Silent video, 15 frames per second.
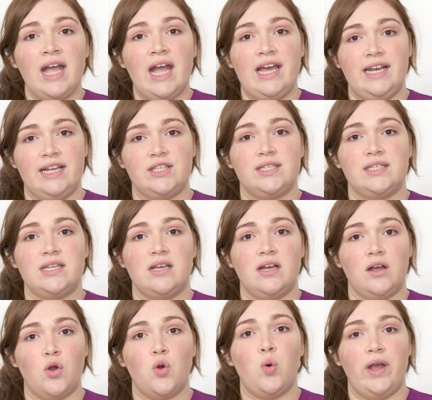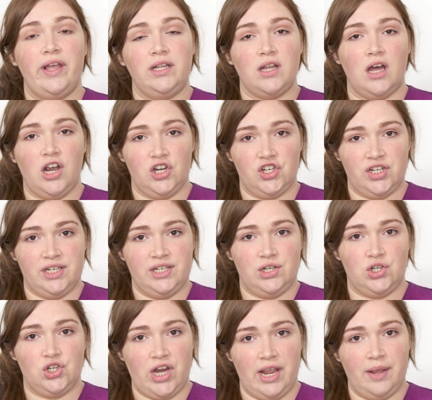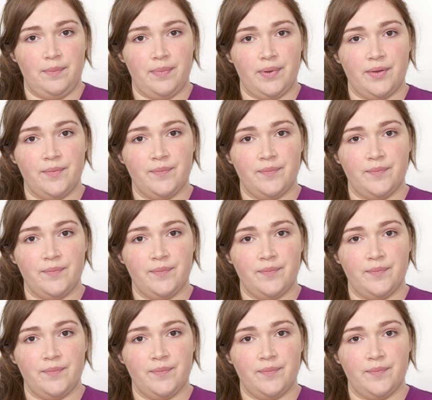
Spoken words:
and it's quite large in shape